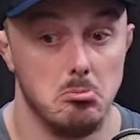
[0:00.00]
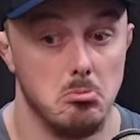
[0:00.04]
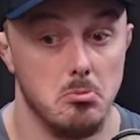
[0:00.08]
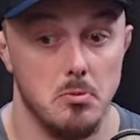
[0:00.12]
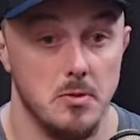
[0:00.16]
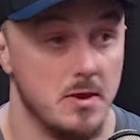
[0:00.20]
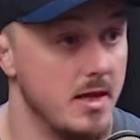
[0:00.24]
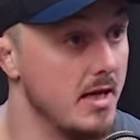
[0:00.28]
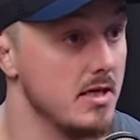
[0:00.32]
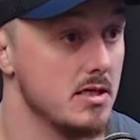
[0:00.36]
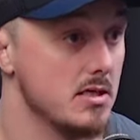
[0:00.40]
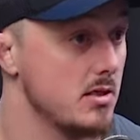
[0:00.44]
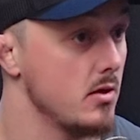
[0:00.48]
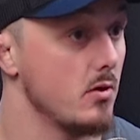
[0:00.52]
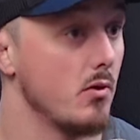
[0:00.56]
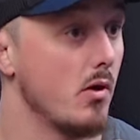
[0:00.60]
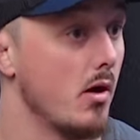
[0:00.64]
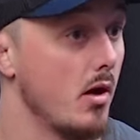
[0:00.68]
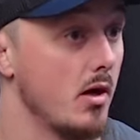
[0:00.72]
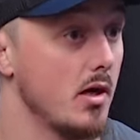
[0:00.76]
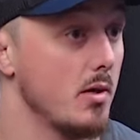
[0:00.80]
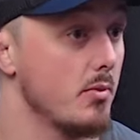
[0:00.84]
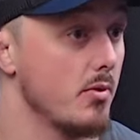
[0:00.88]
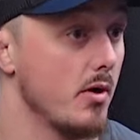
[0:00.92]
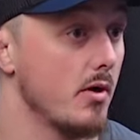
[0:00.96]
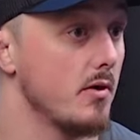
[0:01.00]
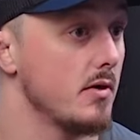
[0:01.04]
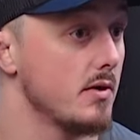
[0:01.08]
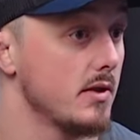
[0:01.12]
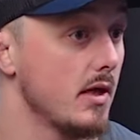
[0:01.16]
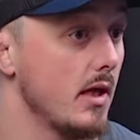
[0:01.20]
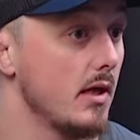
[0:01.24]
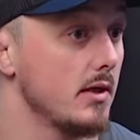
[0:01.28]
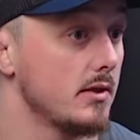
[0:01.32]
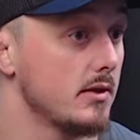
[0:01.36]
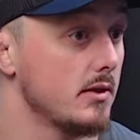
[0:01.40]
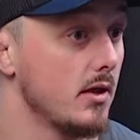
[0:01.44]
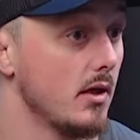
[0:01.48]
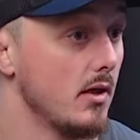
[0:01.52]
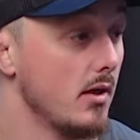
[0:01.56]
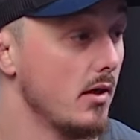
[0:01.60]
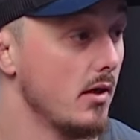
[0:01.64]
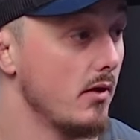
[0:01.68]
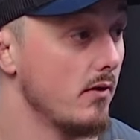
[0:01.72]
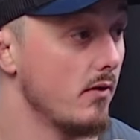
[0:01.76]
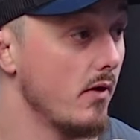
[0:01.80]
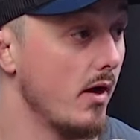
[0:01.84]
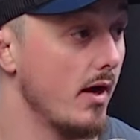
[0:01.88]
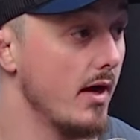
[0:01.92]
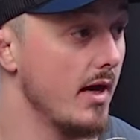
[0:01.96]
They're still highly processed,
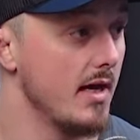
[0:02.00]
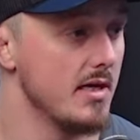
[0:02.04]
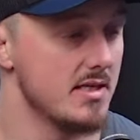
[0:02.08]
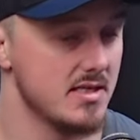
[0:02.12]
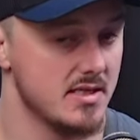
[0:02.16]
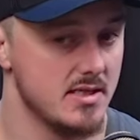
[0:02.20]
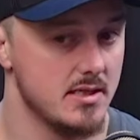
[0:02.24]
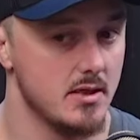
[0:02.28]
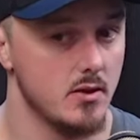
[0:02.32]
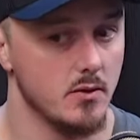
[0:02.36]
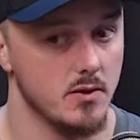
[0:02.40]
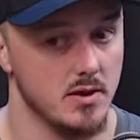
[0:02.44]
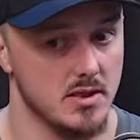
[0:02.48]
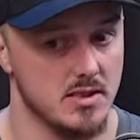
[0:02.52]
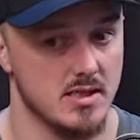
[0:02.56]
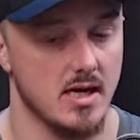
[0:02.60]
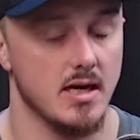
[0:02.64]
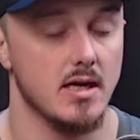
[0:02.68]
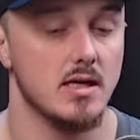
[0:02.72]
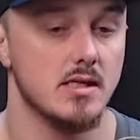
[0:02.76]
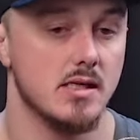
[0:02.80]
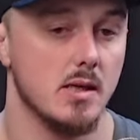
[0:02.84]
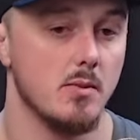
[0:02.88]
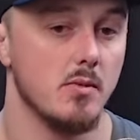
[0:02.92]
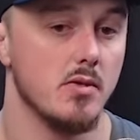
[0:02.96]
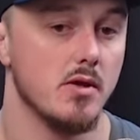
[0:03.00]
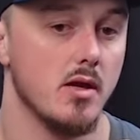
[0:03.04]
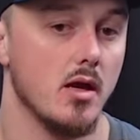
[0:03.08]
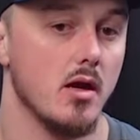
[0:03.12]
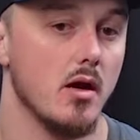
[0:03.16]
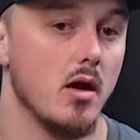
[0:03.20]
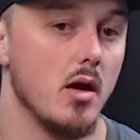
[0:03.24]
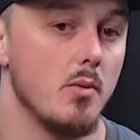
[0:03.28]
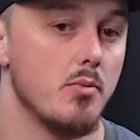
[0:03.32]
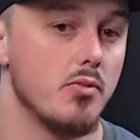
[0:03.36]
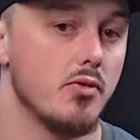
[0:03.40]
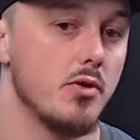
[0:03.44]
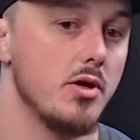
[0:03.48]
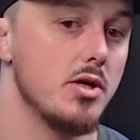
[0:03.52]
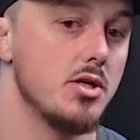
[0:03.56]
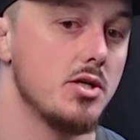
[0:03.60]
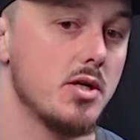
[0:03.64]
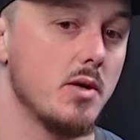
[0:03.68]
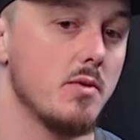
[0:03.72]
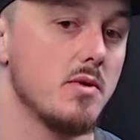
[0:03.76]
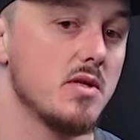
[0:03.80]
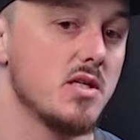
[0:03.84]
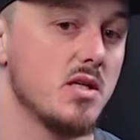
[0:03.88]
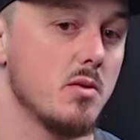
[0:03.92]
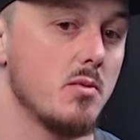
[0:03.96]
right? It's still exactly the same thing. I
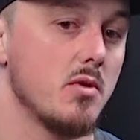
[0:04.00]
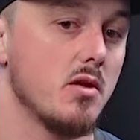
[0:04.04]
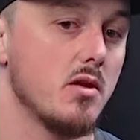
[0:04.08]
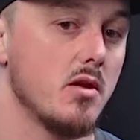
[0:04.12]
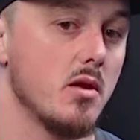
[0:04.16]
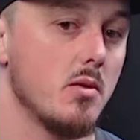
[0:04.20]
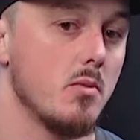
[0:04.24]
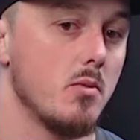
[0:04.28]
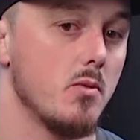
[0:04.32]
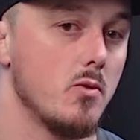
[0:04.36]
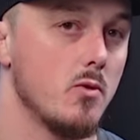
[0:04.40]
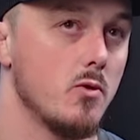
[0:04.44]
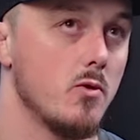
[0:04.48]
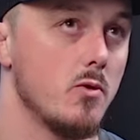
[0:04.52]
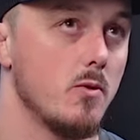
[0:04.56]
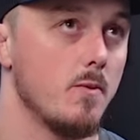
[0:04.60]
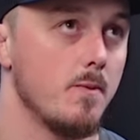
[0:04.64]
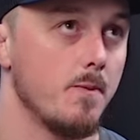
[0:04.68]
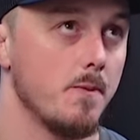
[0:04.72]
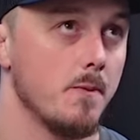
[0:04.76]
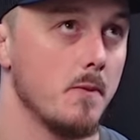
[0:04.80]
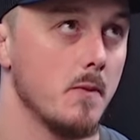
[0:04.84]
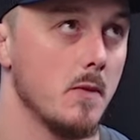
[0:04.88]
appreciate with some of the more